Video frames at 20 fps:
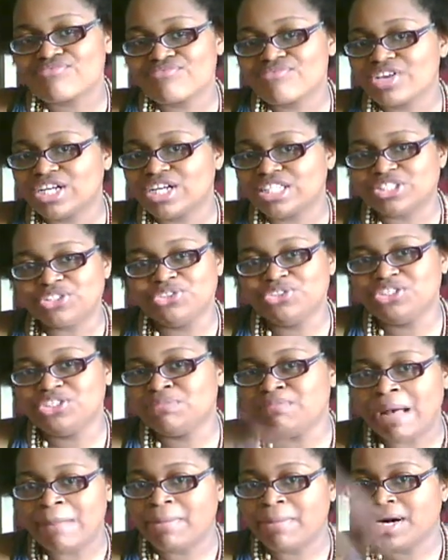So you just
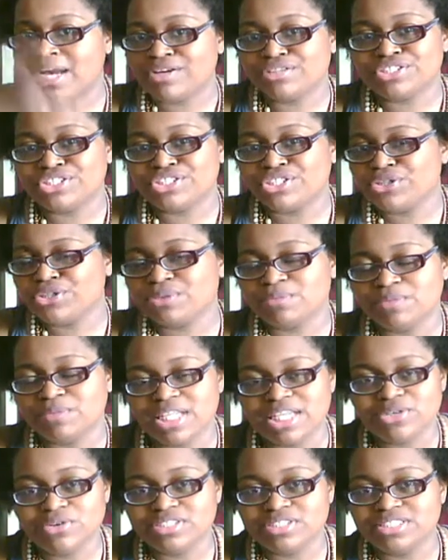buy bottles of those. When they
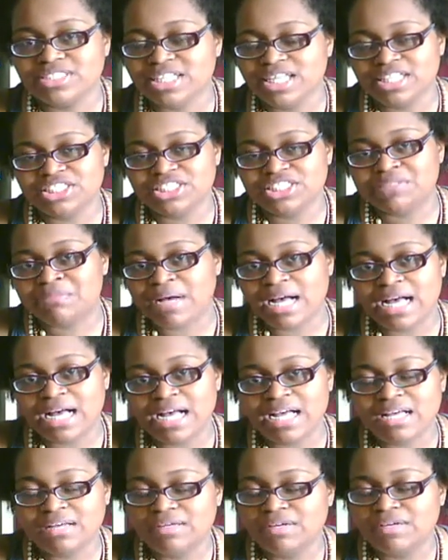go on sale, I just buy
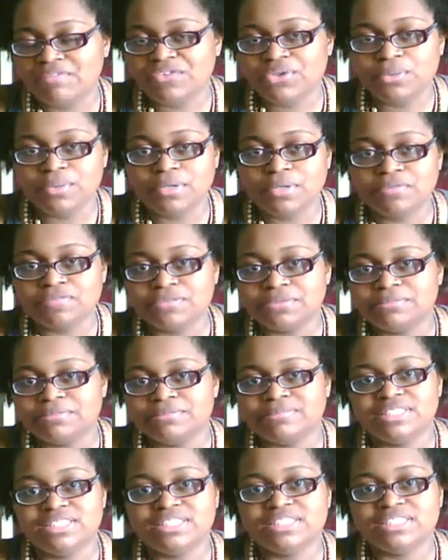a few of them
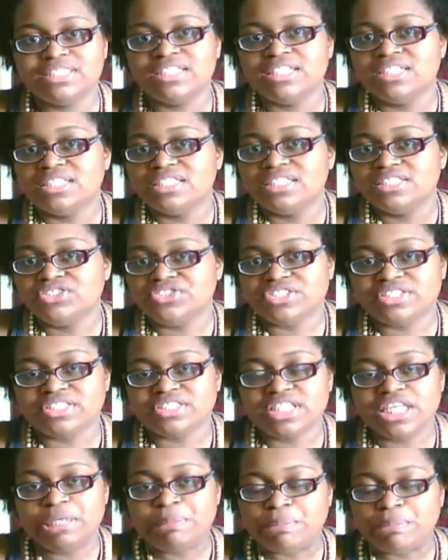and just
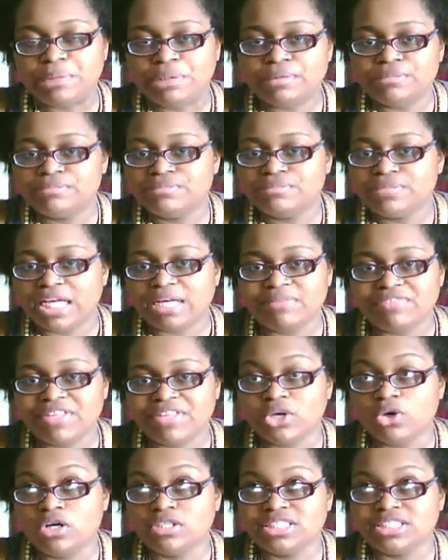keep them. Like if they go
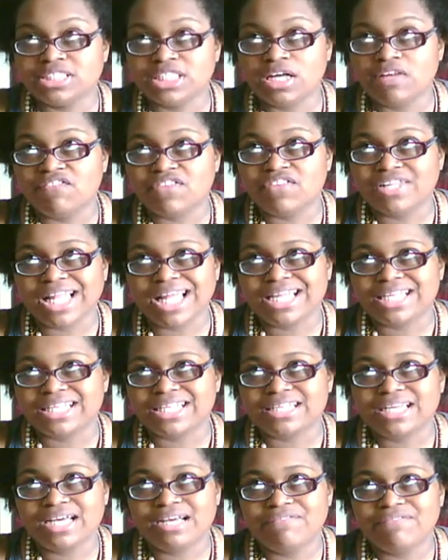on sale for like
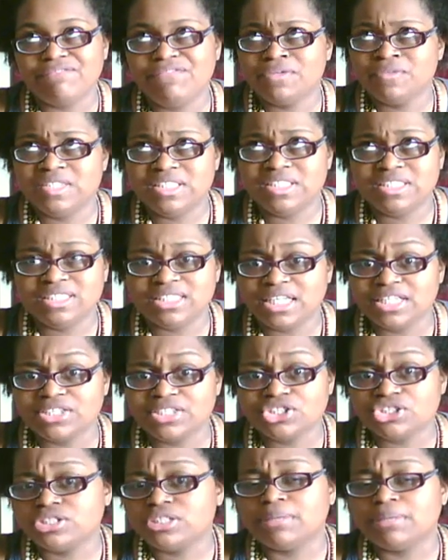50 cents
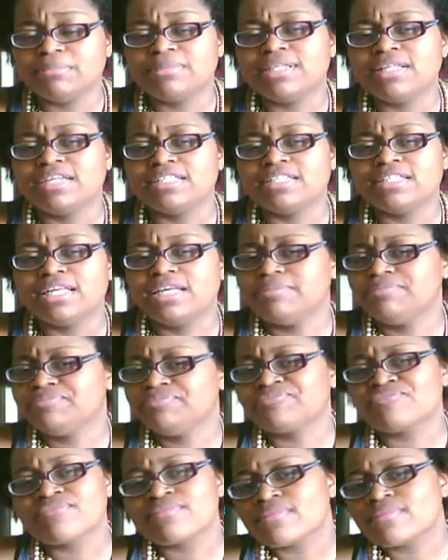or something like that,
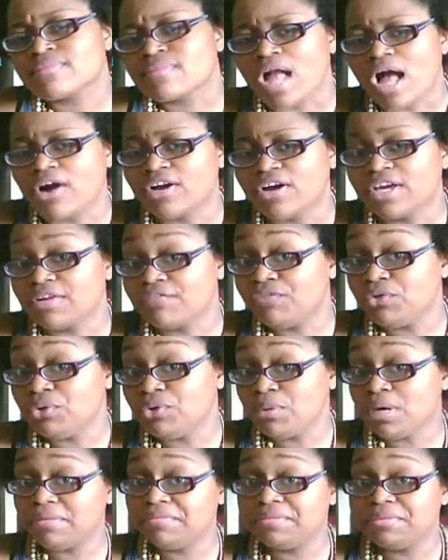I'll get a few
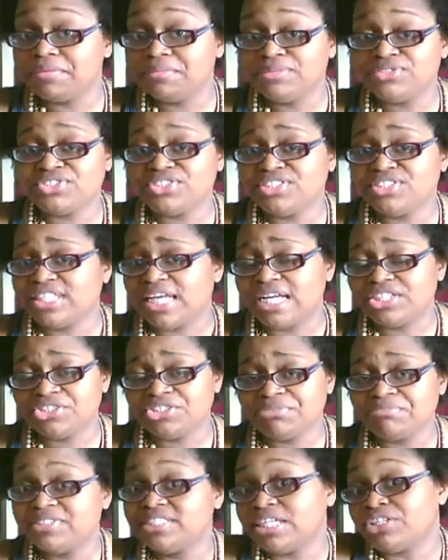of them and just stash them
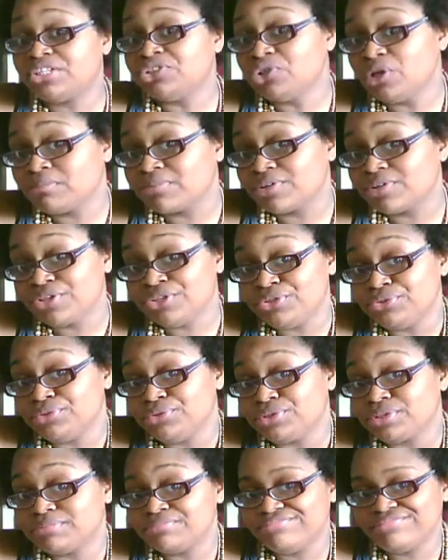because I know I'm going to use
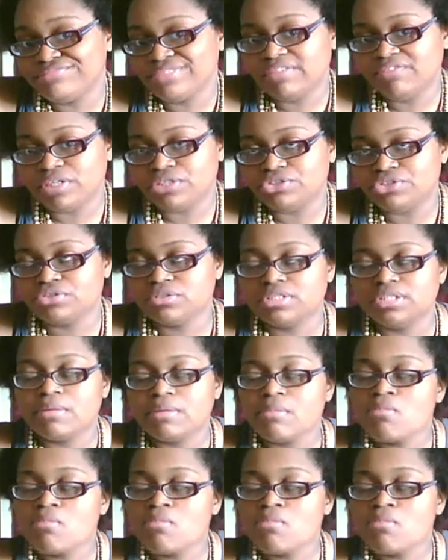them eventually.